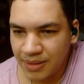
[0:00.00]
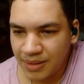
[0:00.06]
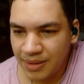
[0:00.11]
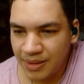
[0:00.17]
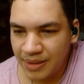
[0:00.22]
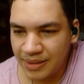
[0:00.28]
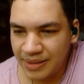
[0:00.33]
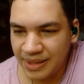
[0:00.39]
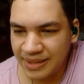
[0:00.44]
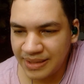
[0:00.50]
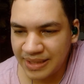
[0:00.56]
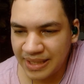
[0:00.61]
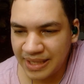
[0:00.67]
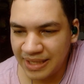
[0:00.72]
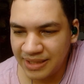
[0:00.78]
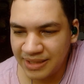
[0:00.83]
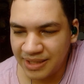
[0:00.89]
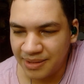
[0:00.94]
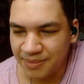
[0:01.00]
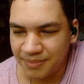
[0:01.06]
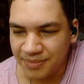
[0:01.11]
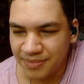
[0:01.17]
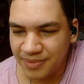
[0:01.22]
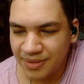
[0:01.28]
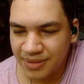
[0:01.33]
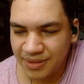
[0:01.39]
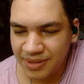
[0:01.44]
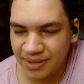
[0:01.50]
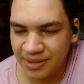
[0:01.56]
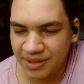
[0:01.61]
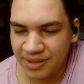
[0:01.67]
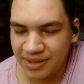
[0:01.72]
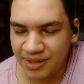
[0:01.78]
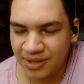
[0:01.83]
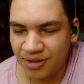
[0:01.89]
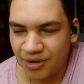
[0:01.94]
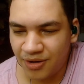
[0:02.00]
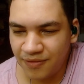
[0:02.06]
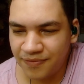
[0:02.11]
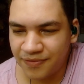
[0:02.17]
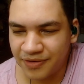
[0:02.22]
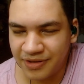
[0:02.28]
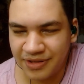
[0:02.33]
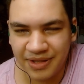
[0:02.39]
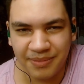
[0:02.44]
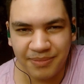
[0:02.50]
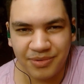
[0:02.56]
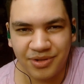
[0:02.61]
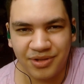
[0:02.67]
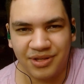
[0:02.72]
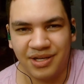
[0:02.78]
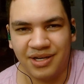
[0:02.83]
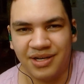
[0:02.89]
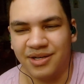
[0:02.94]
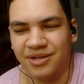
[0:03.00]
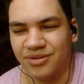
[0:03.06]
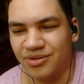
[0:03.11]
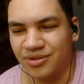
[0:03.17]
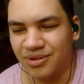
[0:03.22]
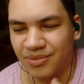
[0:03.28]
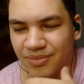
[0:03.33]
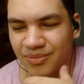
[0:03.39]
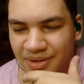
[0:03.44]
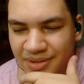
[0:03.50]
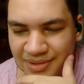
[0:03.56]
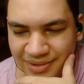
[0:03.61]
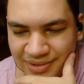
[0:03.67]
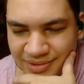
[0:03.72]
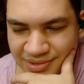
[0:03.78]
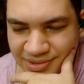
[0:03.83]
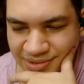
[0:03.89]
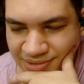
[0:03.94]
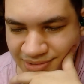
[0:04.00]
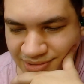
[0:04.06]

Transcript: He didn't kill them. He offered them to the walkers.